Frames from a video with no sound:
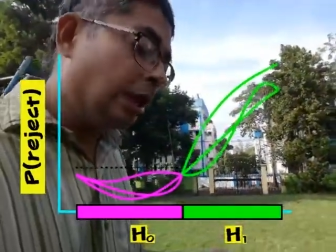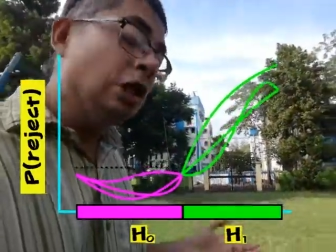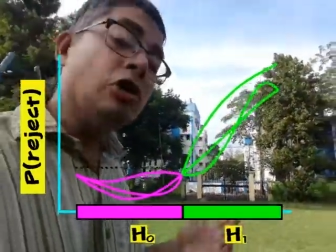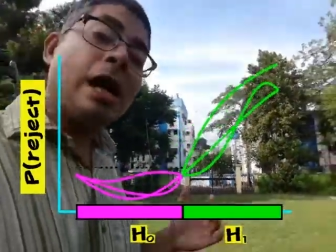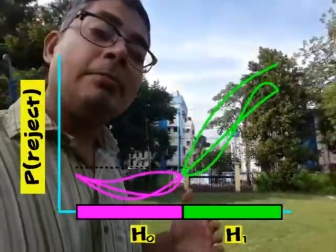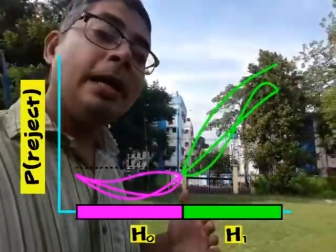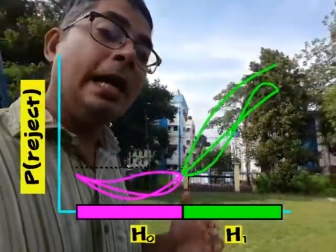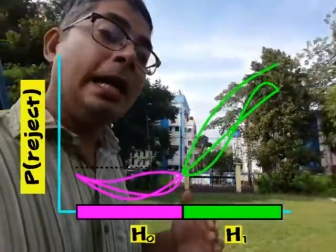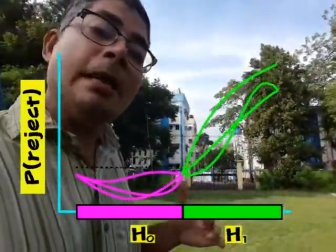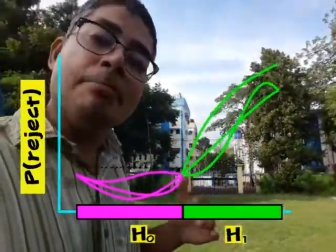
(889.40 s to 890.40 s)
You have
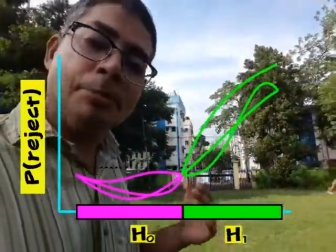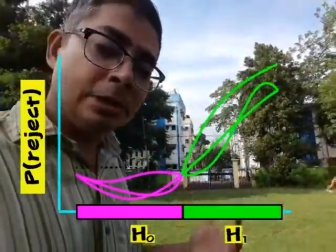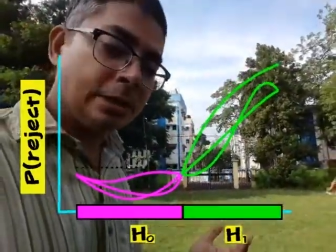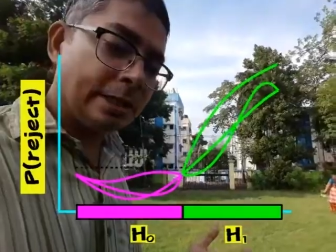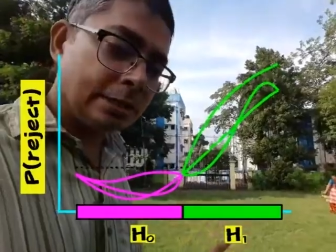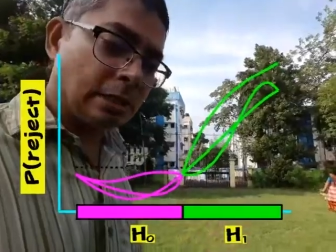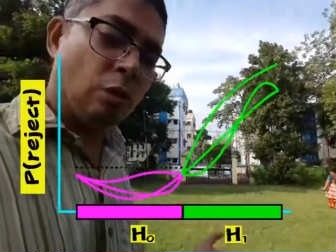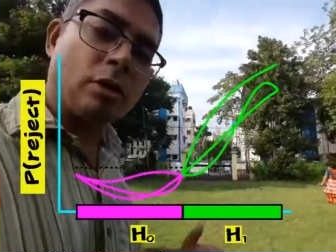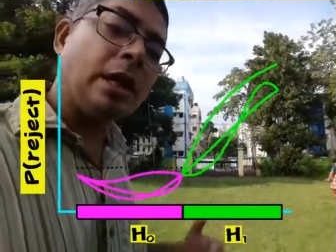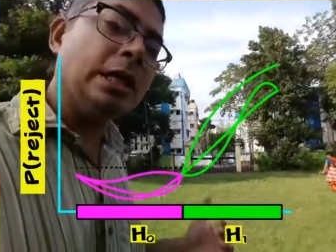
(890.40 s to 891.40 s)
LMP test,
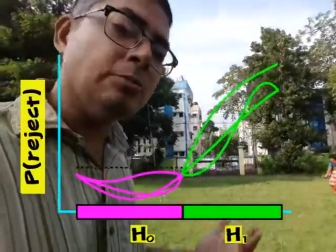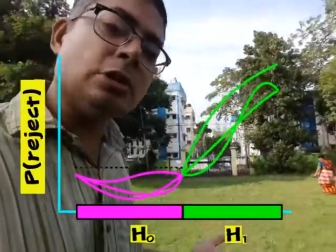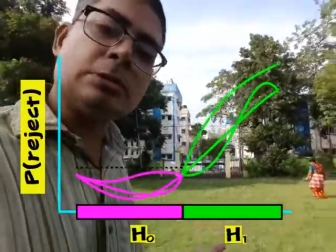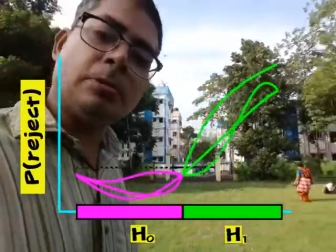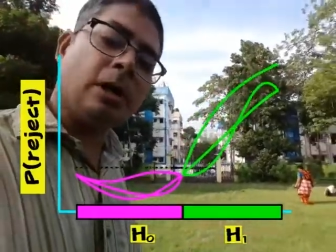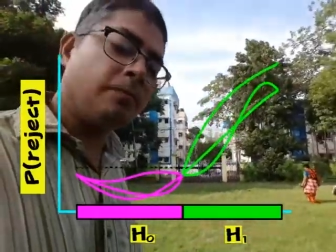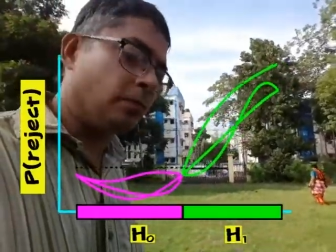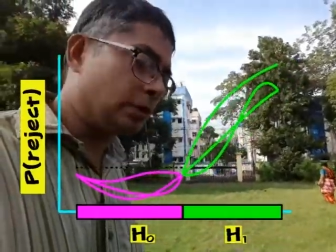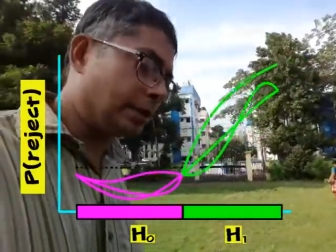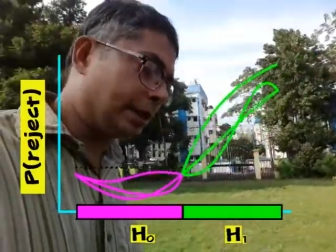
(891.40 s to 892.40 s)
locally most
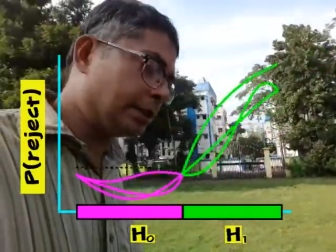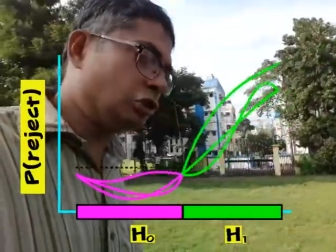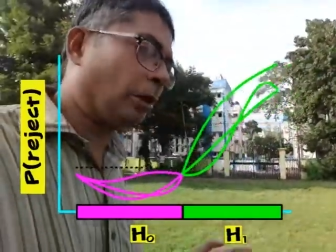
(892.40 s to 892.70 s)
powerful test.